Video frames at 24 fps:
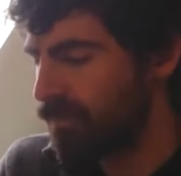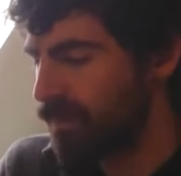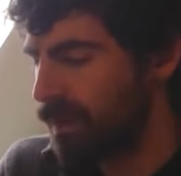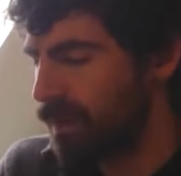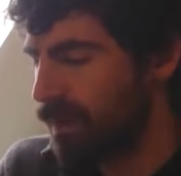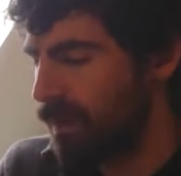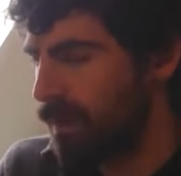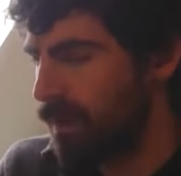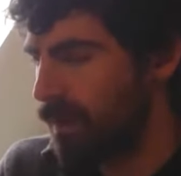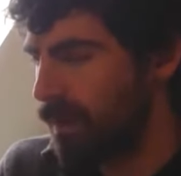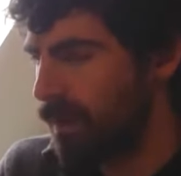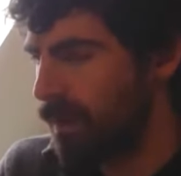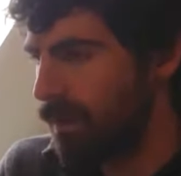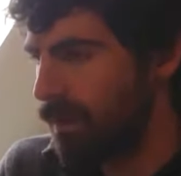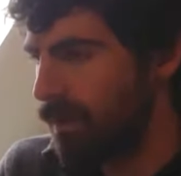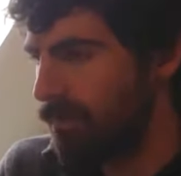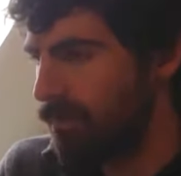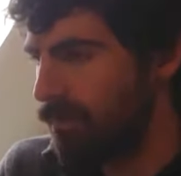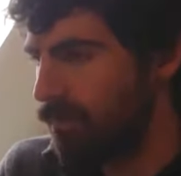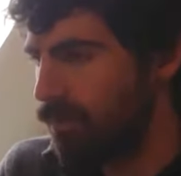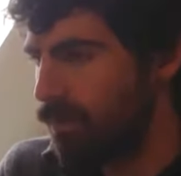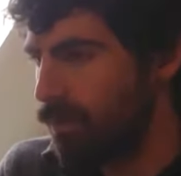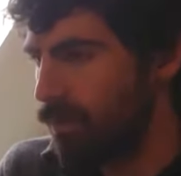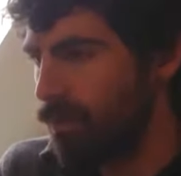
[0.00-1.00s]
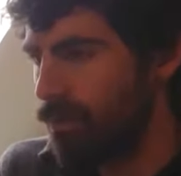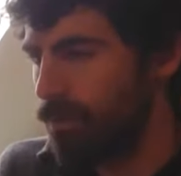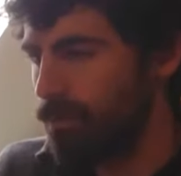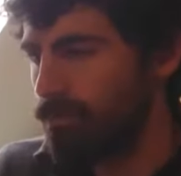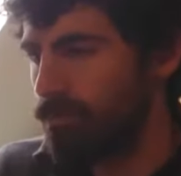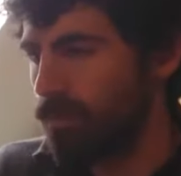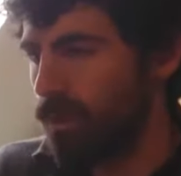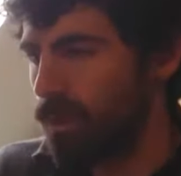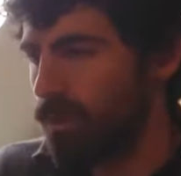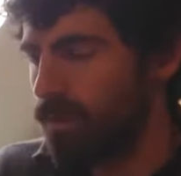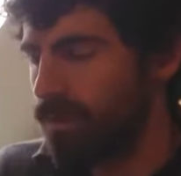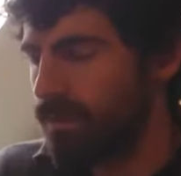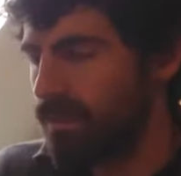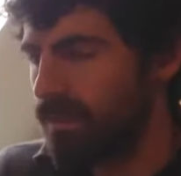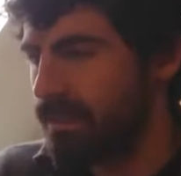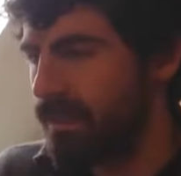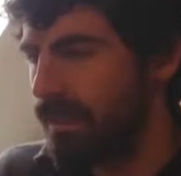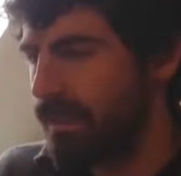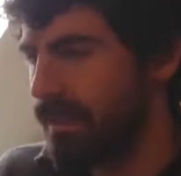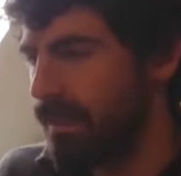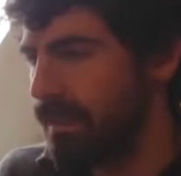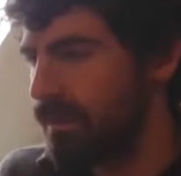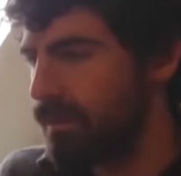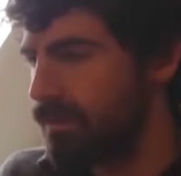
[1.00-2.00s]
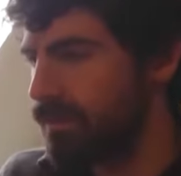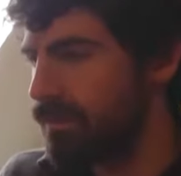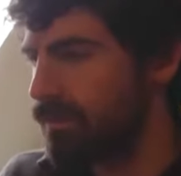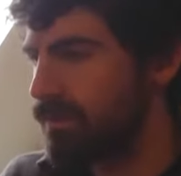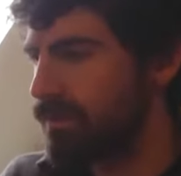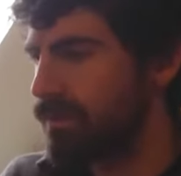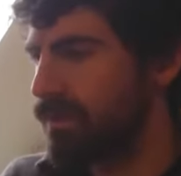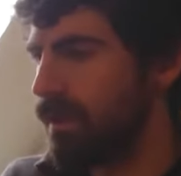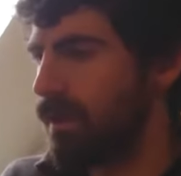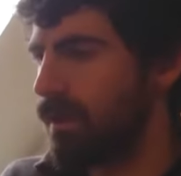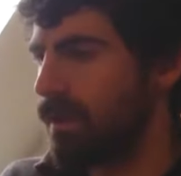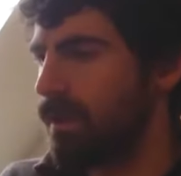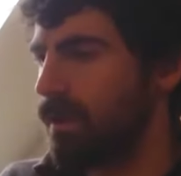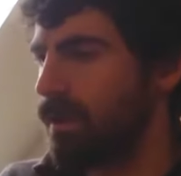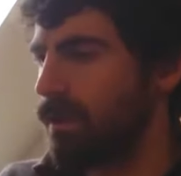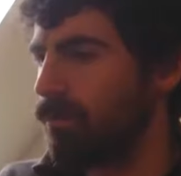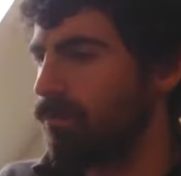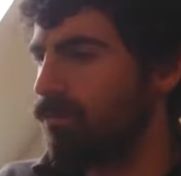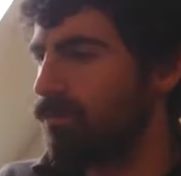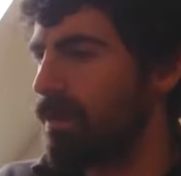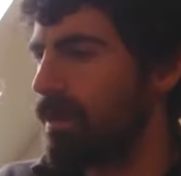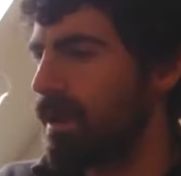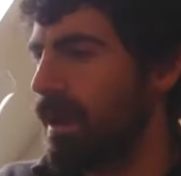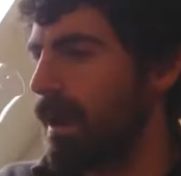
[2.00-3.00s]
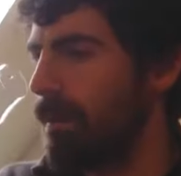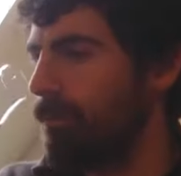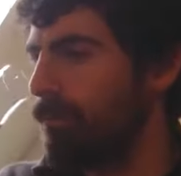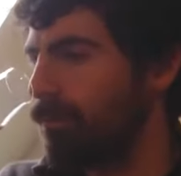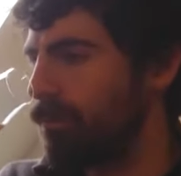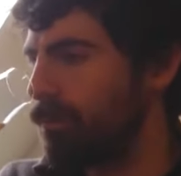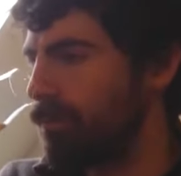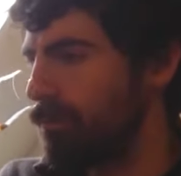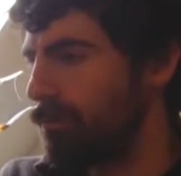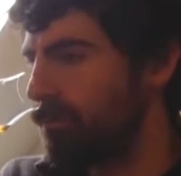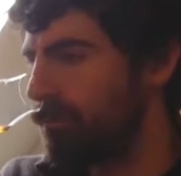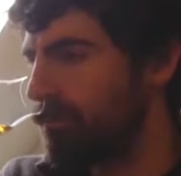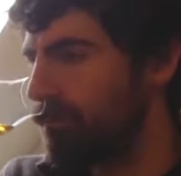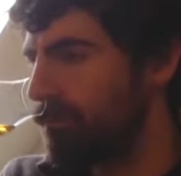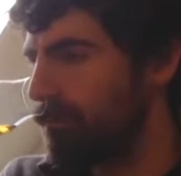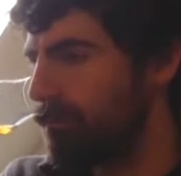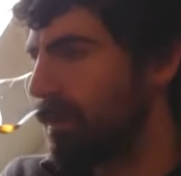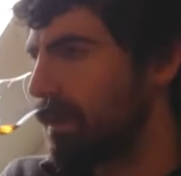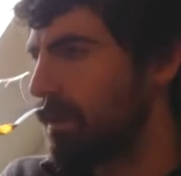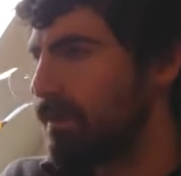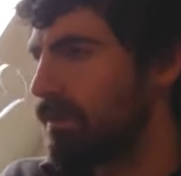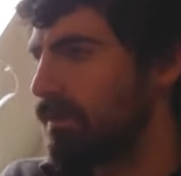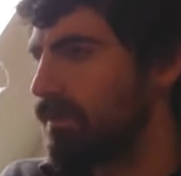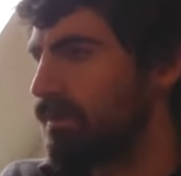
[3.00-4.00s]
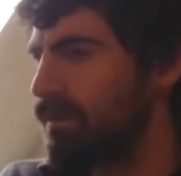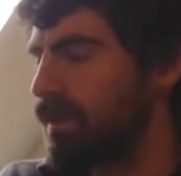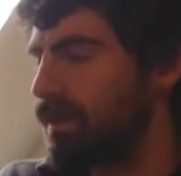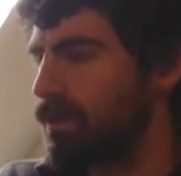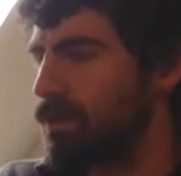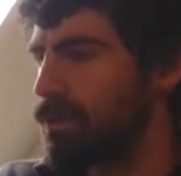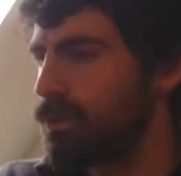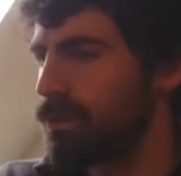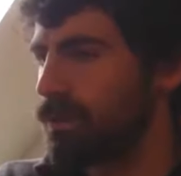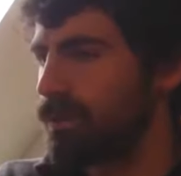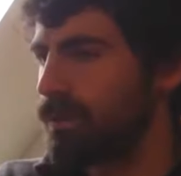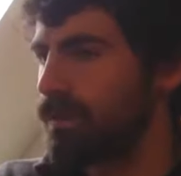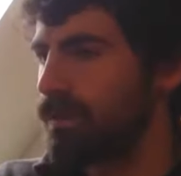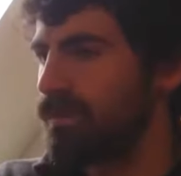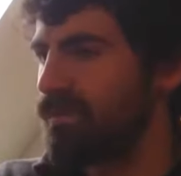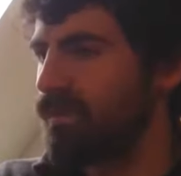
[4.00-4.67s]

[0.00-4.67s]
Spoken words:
with a lot of maltiness, green apple, citrus.